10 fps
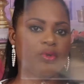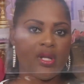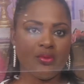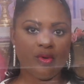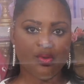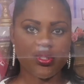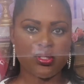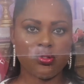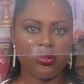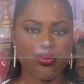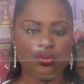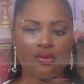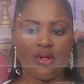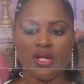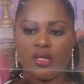what I'm going to
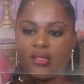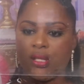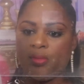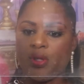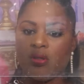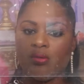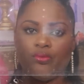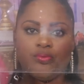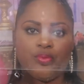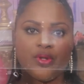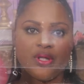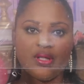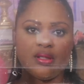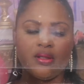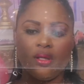do is I'm gonna put